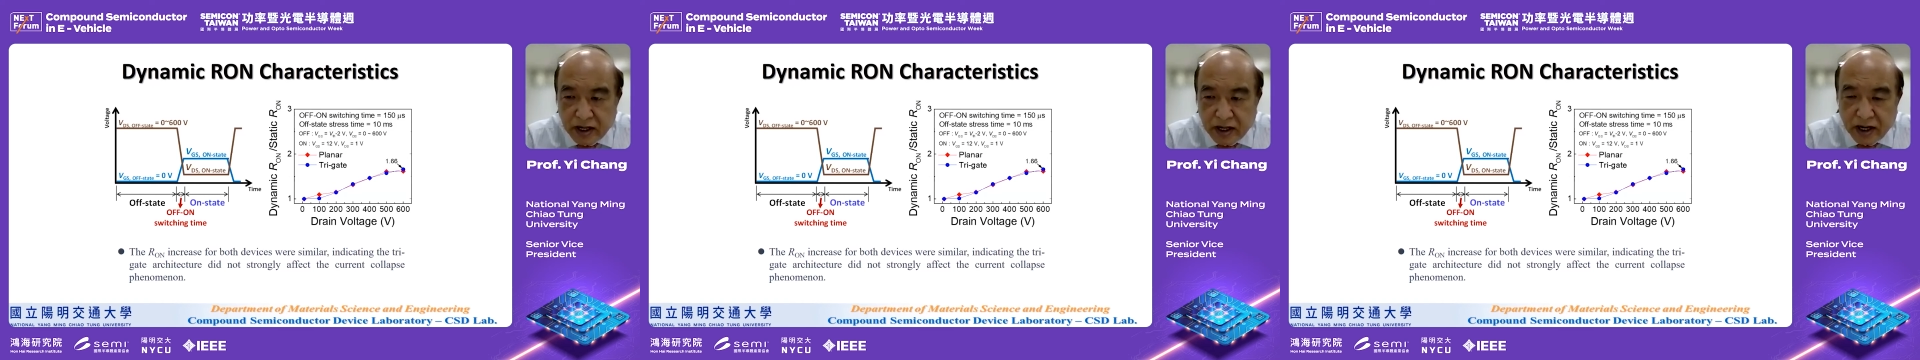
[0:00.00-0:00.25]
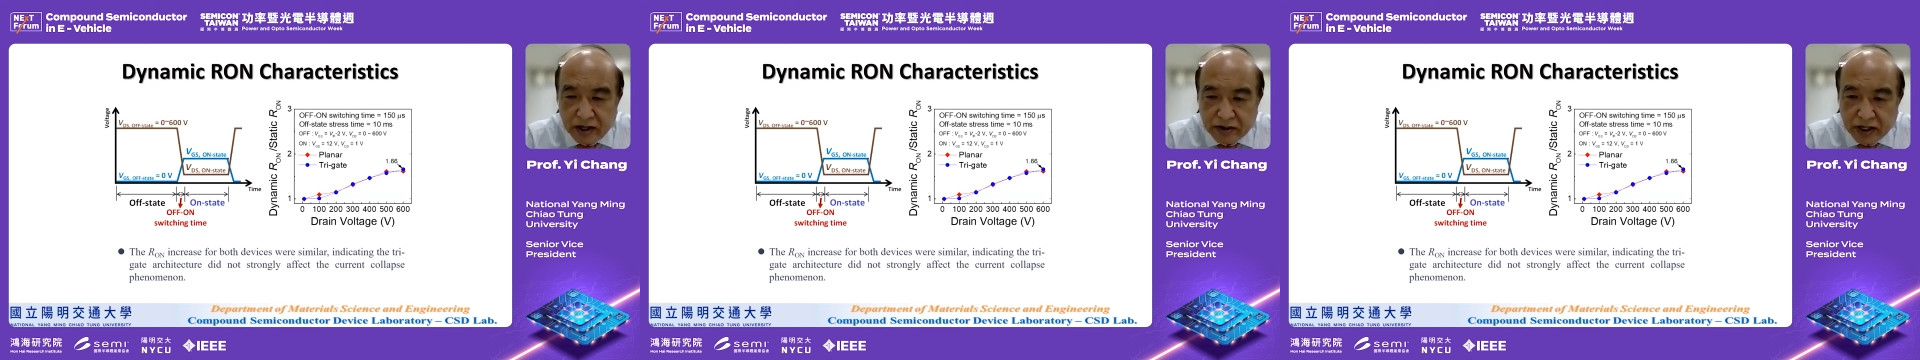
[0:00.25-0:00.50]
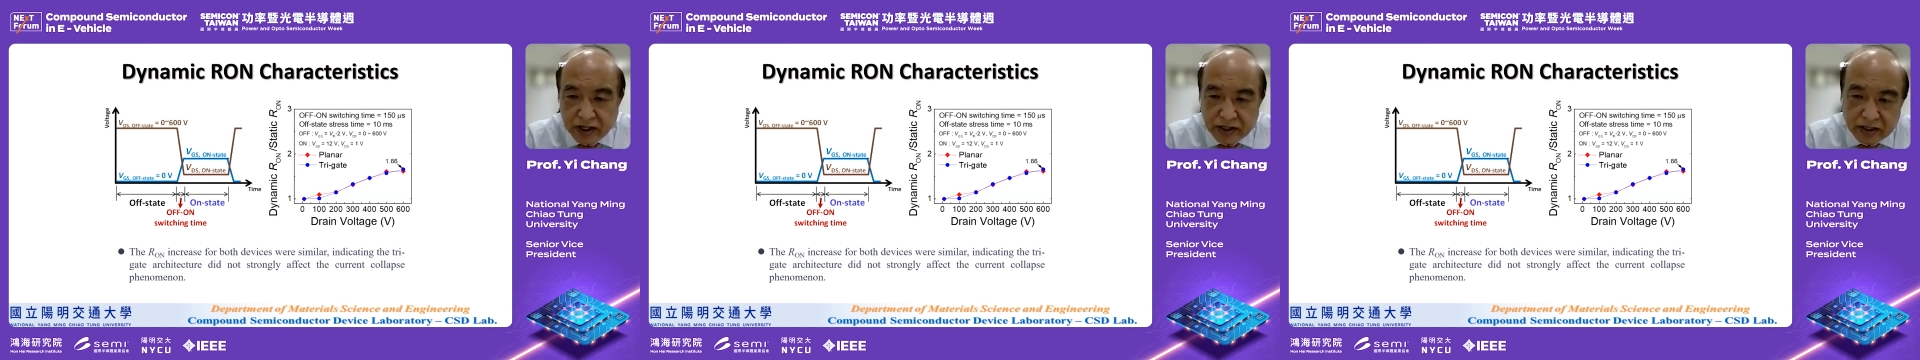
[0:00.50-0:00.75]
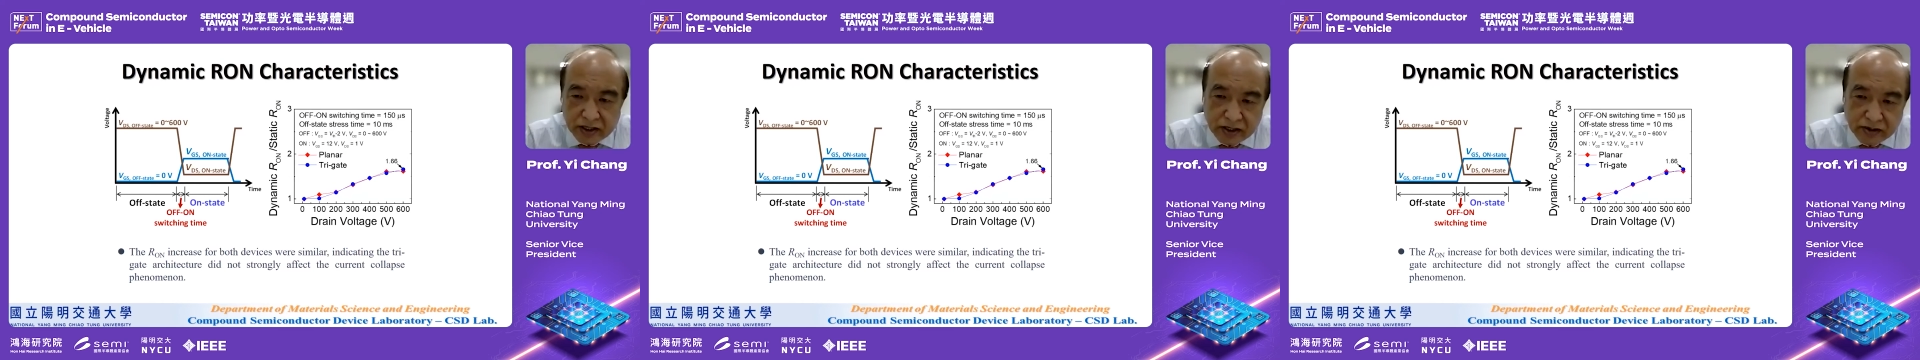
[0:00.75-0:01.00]
And you can
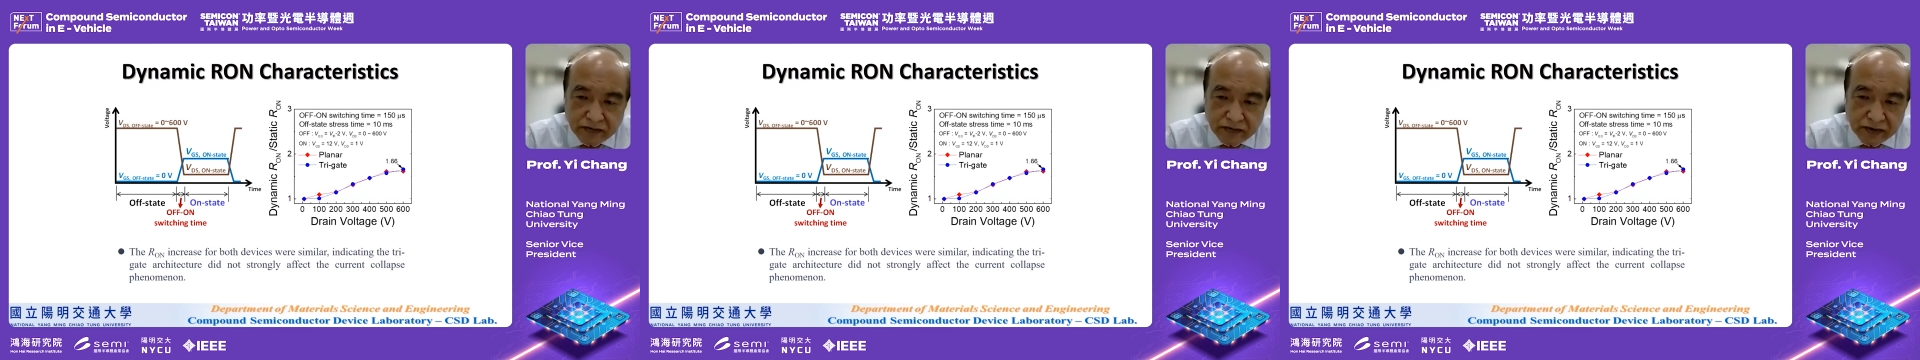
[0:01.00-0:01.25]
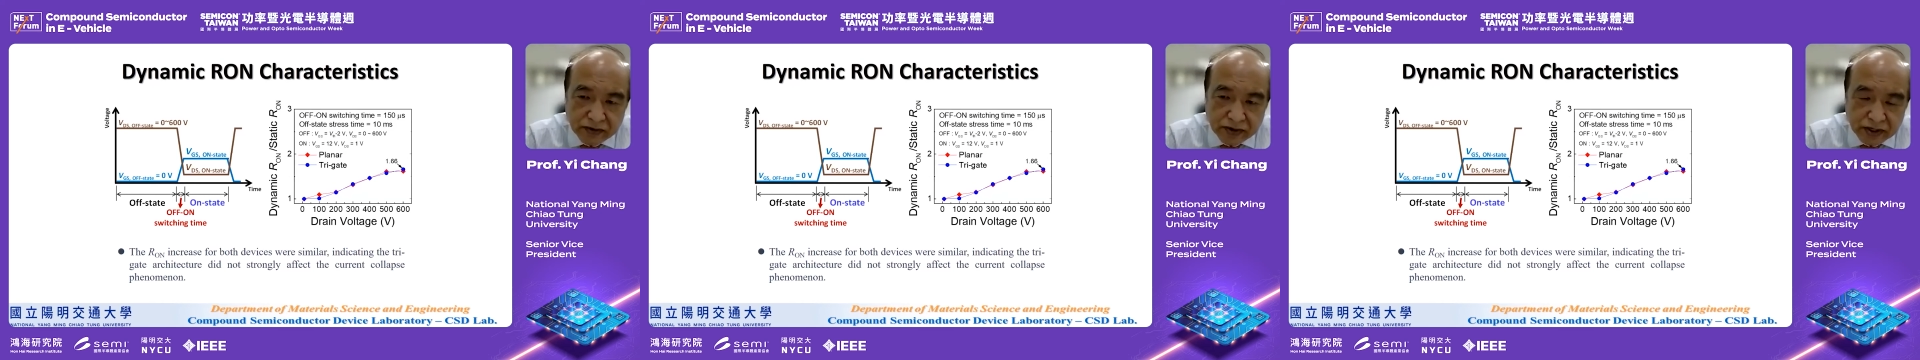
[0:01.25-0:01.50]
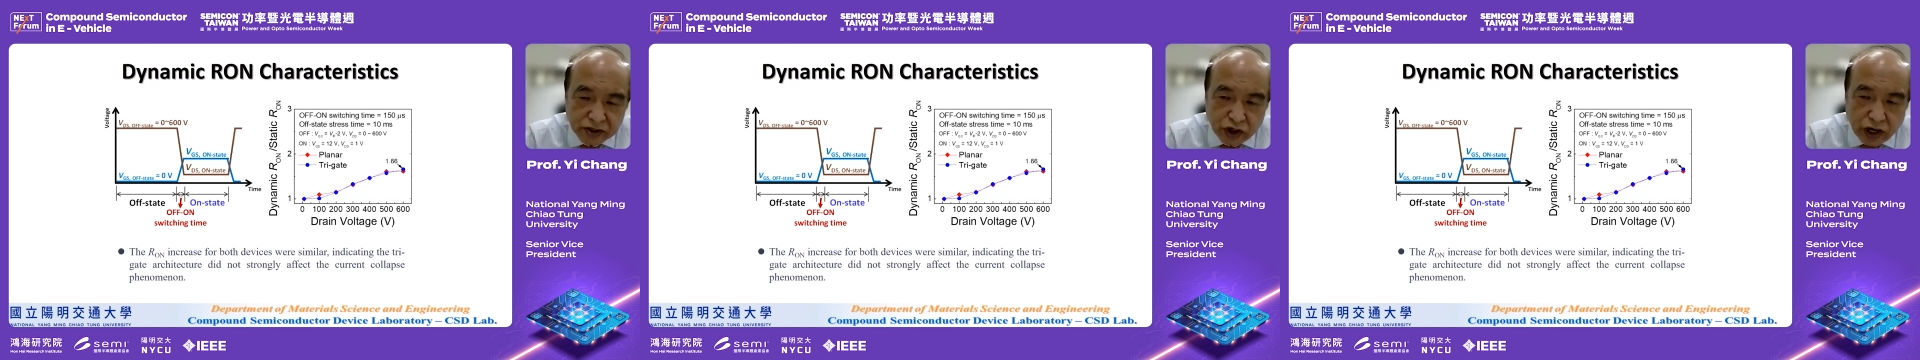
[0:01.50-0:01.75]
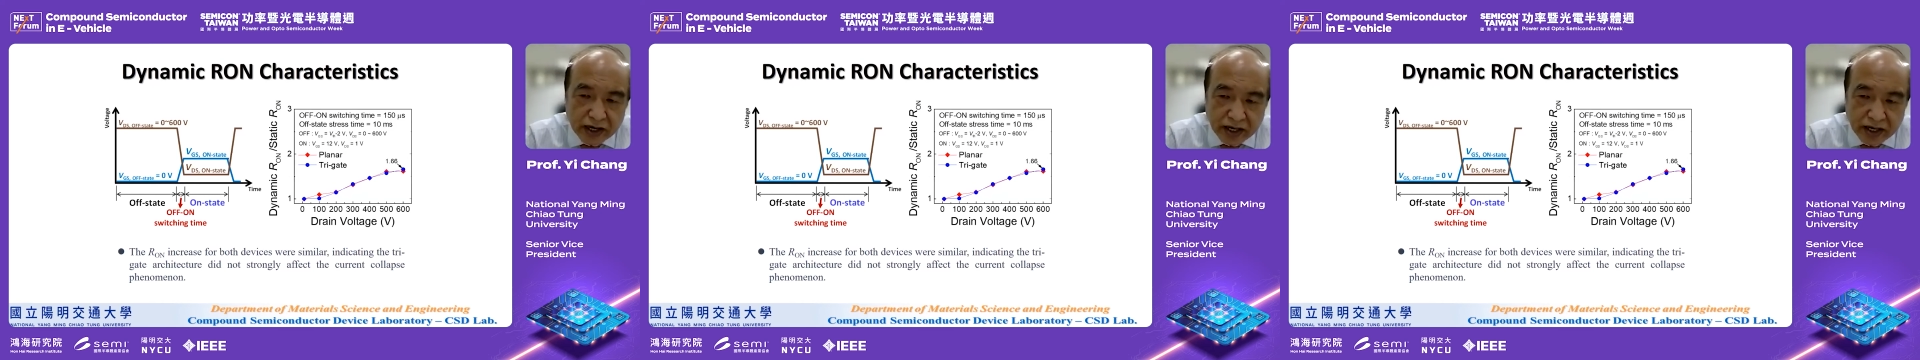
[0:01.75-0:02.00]
see for the
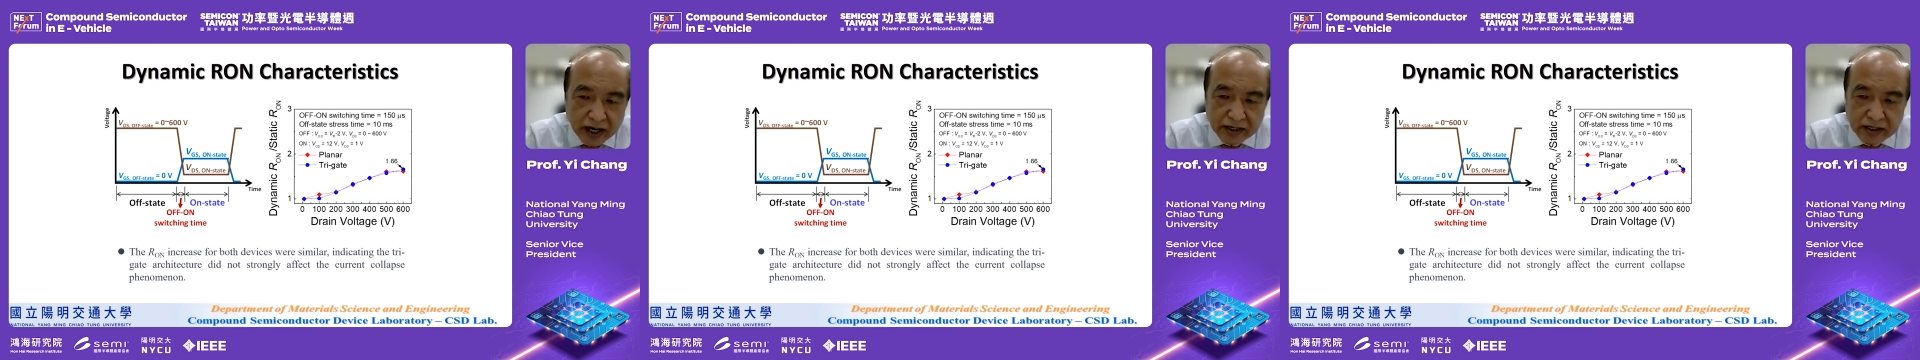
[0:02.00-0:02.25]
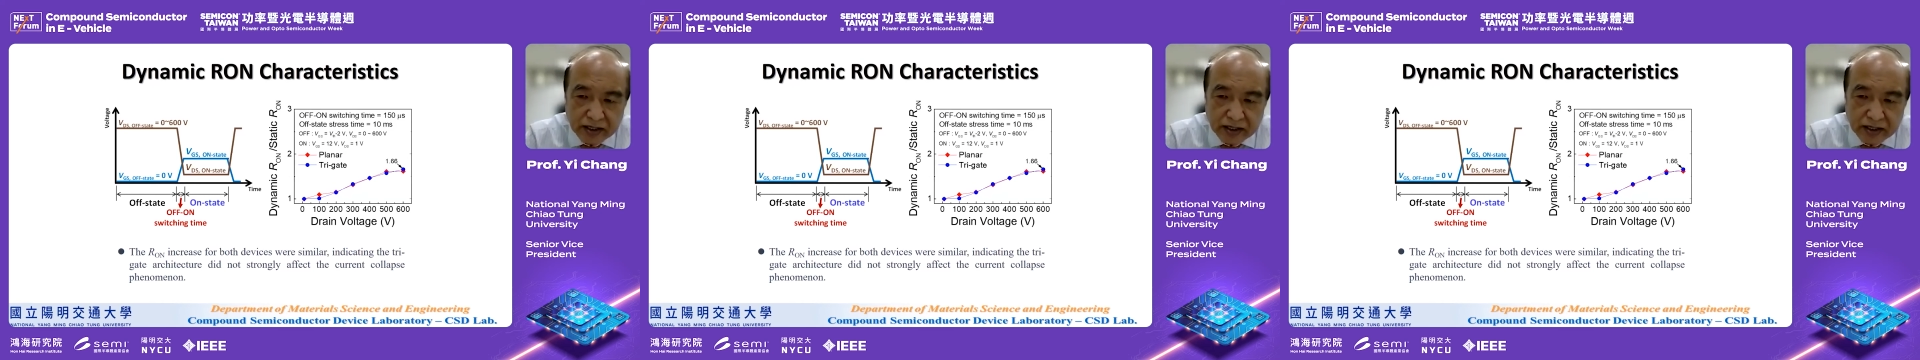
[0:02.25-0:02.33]
tri-gate,